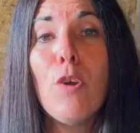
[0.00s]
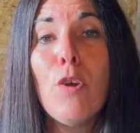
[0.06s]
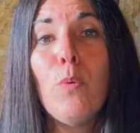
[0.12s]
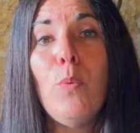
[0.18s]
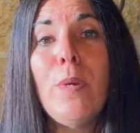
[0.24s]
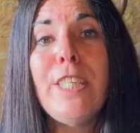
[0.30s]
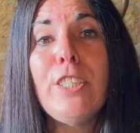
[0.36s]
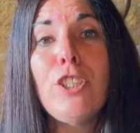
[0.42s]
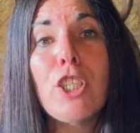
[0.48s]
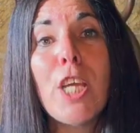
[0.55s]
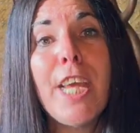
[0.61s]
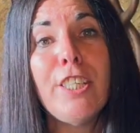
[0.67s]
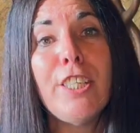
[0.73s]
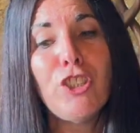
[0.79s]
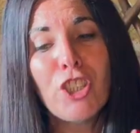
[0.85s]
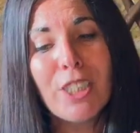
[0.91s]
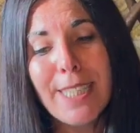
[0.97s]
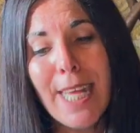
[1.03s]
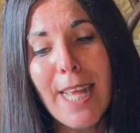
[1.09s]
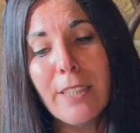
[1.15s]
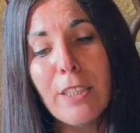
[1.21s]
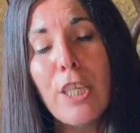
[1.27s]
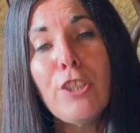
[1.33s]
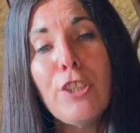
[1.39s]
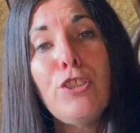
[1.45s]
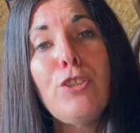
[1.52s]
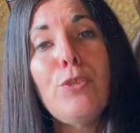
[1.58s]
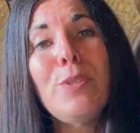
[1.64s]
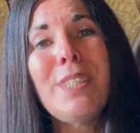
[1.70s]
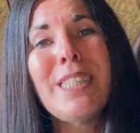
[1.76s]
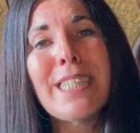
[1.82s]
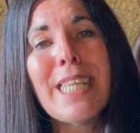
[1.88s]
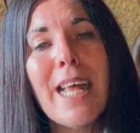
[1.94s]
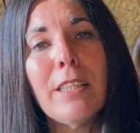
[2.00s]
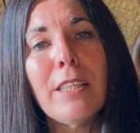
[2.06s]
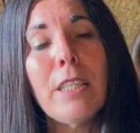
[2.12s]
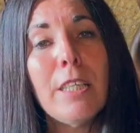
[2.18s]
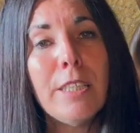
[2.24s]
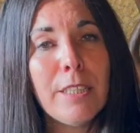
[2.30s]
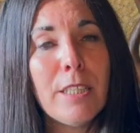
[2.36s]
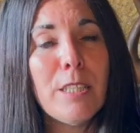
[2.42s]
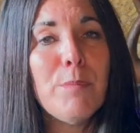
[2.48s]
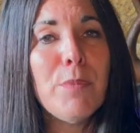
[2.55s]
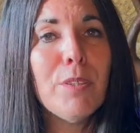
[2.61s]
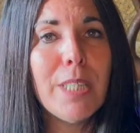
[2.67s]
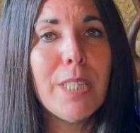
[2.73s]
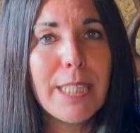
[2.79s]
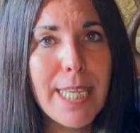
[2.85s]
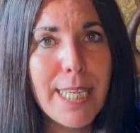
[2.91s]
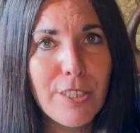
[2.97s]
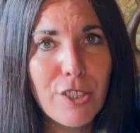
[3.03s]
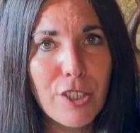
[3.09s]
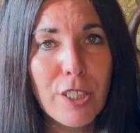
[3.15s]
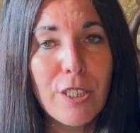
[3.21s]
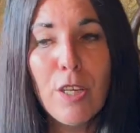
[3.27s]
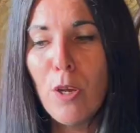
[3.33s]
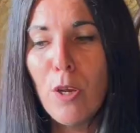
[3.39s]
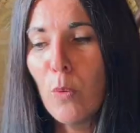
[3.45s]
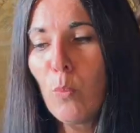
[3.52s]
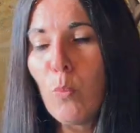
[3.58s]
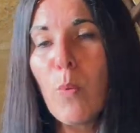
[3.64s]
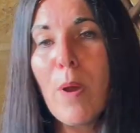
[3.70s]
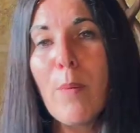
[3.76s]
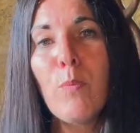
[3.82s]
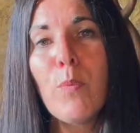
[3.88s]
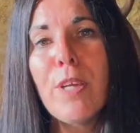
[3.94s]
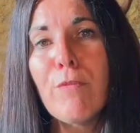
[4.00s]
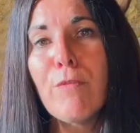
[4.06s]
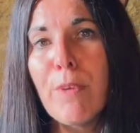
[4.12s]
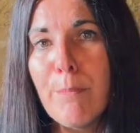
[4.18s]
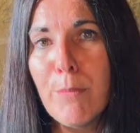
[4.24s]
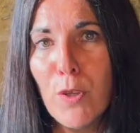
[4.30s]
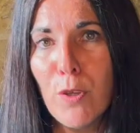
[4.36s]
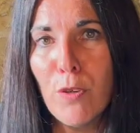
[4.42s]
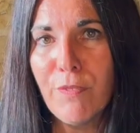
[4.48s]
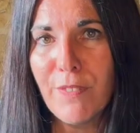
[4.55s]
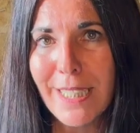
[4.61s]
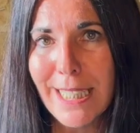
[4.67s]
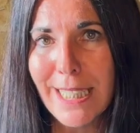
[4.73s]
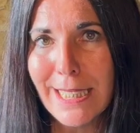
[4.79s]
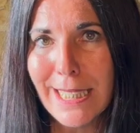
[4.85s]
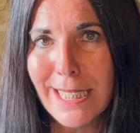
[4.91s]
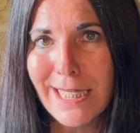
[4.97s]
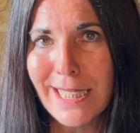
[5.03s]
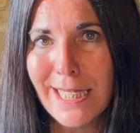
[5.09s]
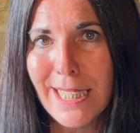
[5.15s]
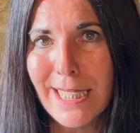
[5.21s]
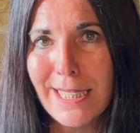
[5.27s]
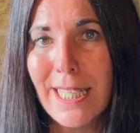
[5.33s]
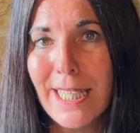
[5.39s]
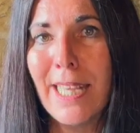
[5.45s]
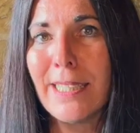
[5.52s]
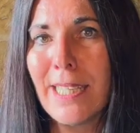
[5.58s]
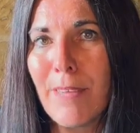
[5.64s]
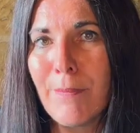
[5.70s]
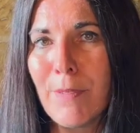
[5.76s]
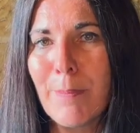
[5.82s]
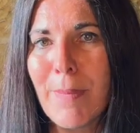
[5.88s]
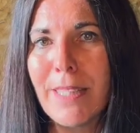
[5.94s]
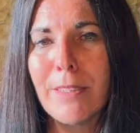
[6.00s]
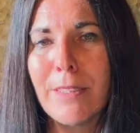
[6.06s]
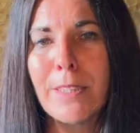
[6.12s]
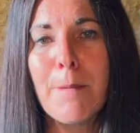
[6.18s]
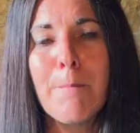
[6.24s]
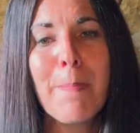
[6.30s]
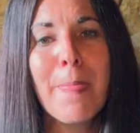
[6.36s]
We change cell to cell communication when we remove EDCs and heavy metals.